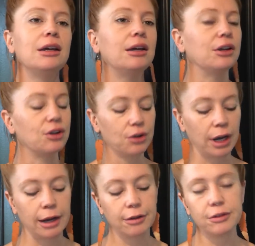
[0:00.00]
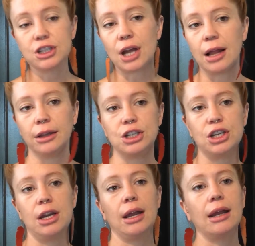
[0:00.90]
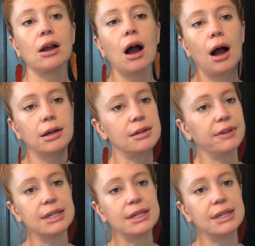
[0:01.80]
in creative, challenging, and cognitively